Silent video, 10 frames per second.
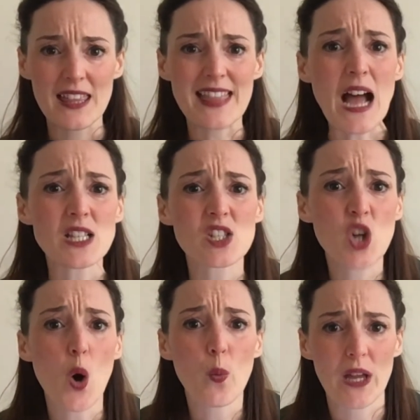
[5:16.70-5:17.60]
that's
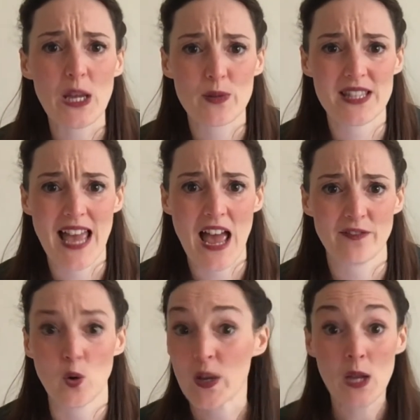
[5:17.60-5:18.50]
not what he was there
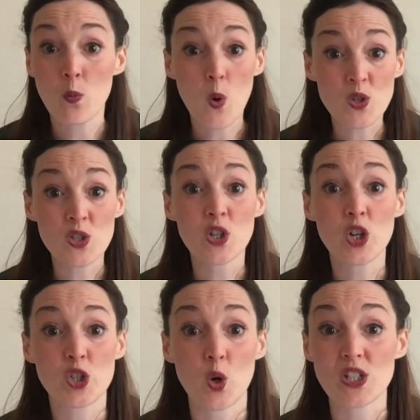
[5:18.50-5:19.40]
for. He wasn't a
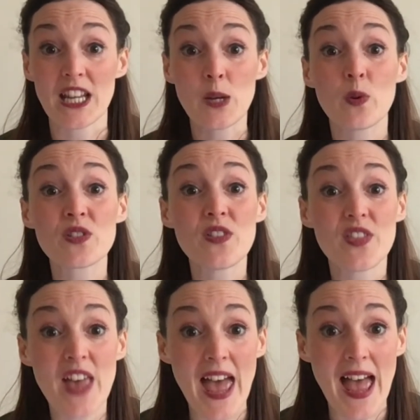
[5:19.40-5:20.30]
doctor. He wasn't
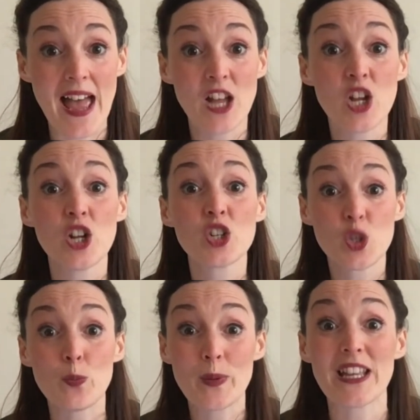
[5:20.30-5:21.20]
there
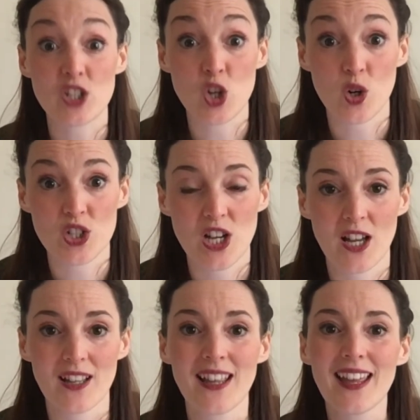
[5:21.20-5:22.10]
to be a doctor.
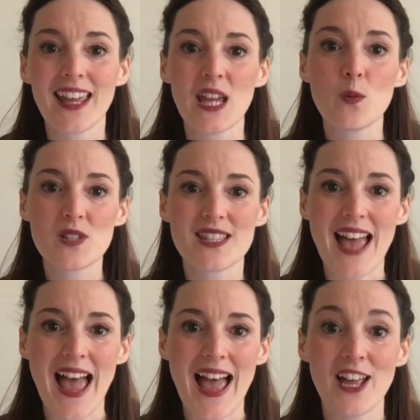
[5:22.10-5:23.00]
He was
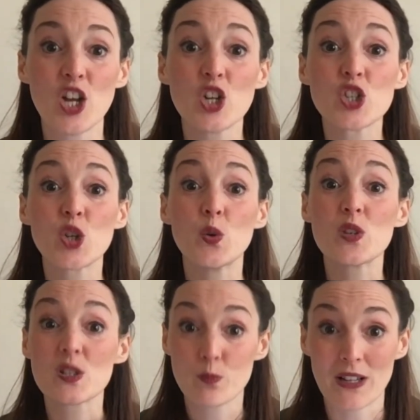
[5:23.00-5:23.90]
there to
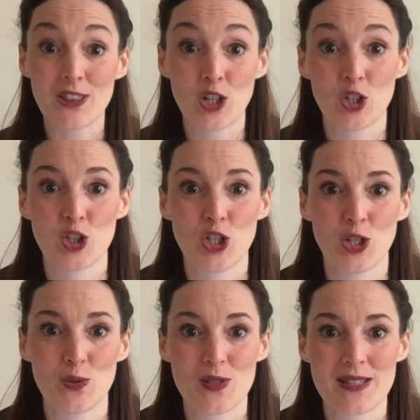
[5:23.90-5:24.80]
spread the good
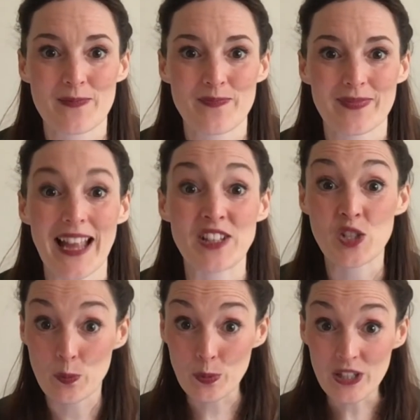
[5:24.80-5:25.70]
news and
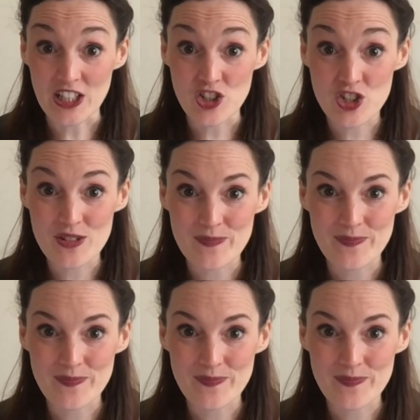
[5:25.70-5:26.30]
to preach.